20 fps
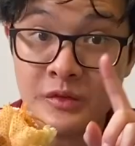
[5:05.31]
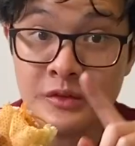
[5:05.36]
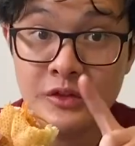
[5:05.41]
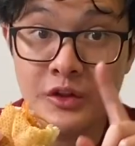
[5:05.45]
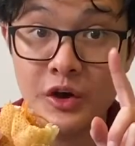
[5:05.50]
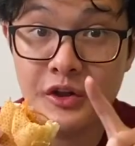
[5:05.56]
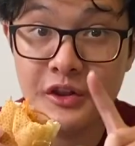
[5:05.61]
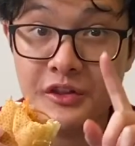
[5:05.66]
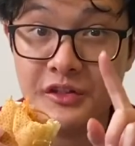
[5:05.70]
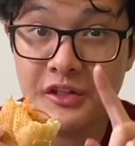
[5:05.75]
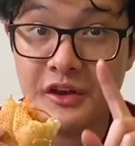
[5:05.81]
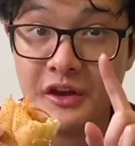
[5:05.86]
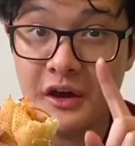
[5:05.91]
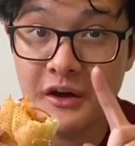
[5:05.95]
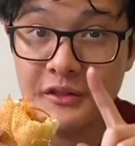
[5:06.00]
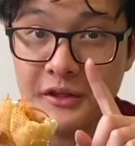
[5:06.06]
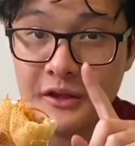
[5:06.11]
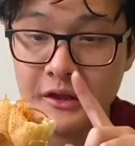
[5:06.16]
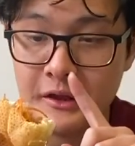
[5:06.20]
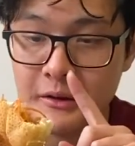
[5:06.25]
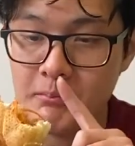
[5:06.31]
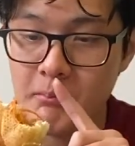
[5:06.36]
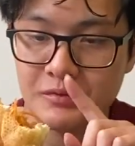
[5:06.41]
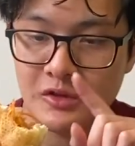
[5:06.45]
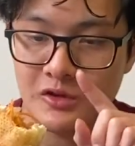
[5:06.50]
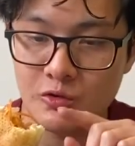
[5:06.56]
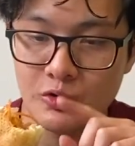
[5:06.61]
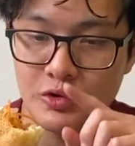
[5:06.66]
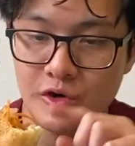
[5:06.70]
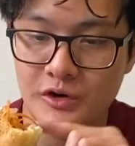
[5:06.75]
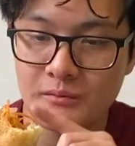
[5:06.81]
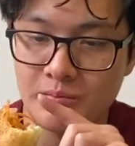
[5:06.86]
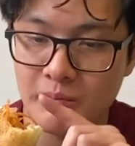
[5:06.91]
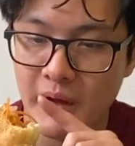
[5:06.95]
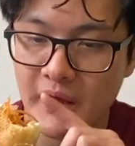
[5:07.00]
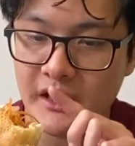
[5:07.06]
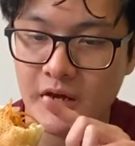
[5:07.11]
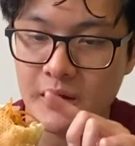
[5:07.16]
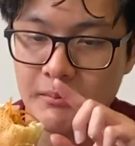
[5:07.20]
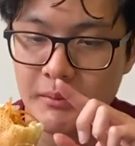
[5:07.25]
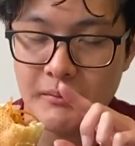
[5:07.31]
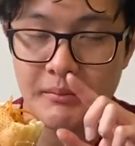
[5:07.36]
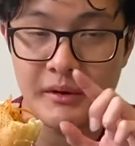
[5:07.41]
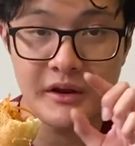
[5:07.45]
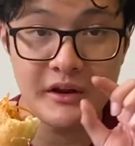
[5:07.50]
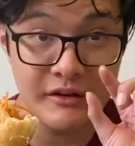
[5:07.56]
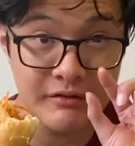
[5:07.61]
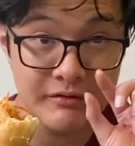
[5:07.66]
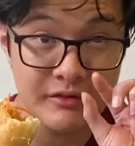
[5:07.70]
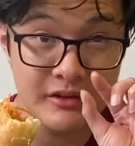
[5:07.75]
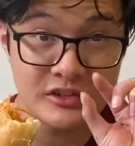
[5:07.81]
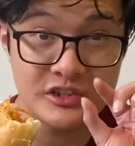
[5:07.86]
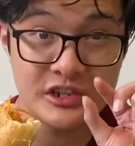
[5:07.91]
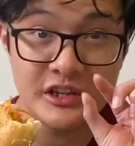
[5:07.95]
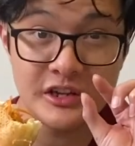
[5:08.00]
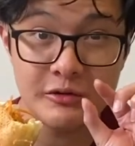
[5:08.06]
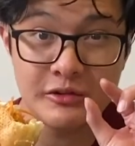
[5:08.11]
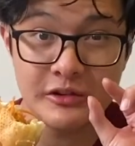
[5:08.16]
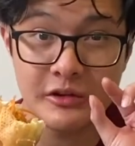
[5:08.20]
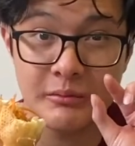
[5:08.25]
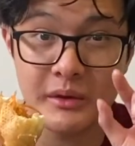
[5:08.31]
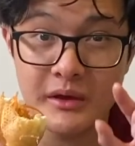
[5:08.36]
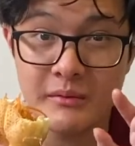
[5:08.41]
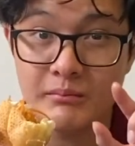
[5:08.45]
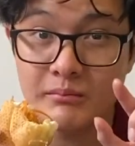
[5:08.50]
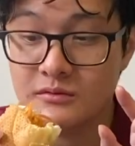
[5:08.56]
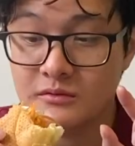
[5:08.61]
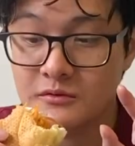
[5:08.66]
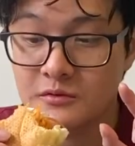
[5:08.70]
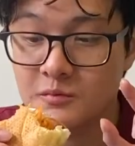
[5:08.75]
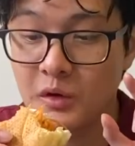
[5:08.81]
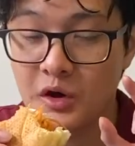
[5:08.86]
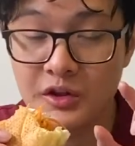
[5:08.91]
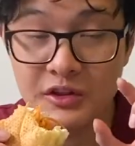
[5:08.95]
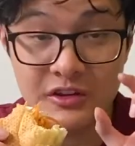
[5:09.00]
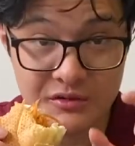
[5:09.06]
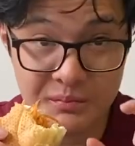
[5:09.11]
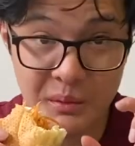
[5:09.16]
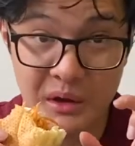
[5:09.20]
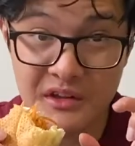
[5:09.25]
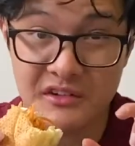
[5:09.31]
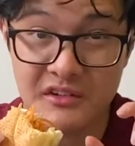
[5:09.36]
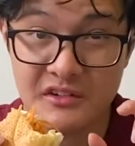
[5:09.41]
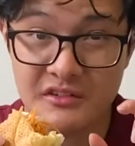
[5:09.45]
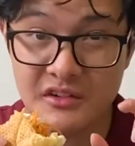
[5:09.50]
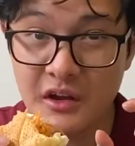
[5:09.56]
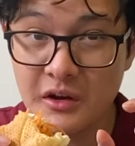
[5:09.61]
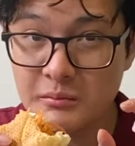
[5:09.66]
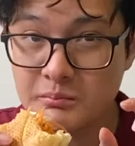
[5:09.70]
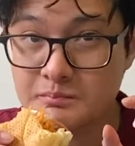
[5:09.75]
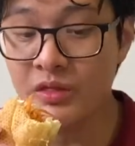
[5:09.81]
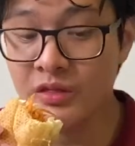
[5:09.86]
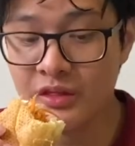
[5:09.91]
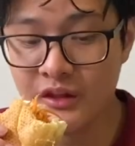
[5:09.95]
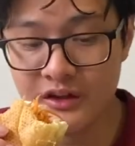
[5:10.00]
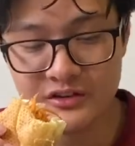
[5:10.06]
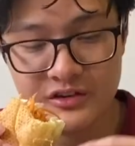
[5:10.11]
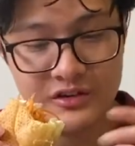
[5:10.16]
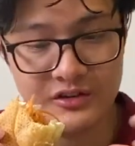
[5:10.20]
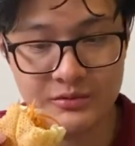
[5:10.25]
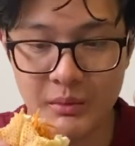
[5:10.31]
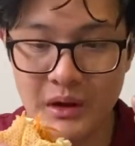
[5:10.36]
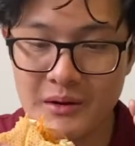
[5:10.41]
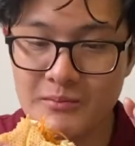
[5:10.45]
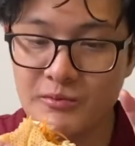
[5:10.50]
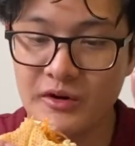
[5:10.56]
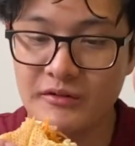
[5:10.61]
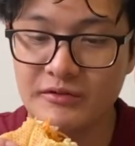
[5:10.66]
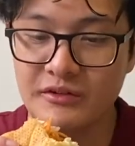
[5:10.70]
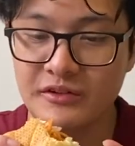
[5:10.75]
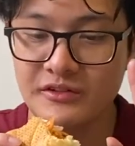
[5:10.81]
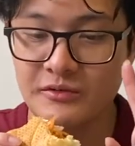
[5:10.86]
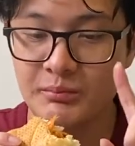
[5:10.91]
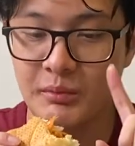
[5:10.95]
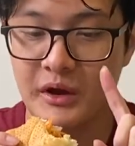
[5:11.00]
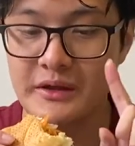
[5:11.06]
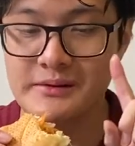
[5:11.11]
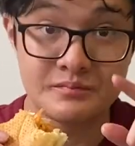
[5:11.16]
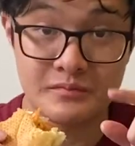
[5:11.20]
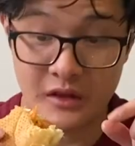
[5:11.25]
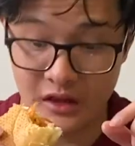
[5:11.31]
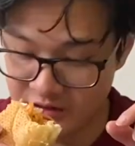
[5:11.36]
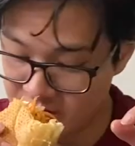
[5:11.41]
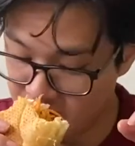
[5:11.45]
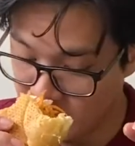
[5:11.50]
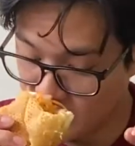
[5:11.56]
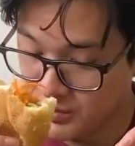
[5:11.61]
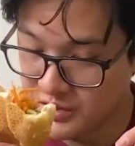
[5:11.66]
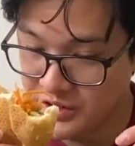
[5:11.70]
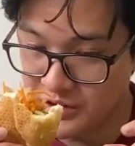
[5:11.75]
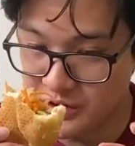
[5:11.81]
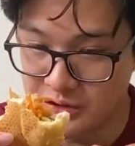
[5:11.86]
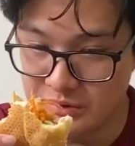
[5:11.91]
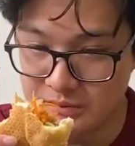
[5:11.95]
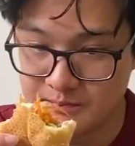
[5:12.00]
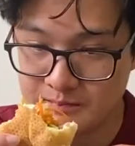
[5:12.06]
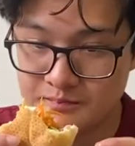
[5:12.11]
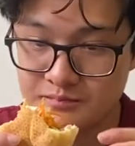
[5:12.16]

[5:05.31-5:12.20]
The only thing I think would make it a bit better if the chili was a bit on the spicier side. That's just my preference, but it's still pretty good.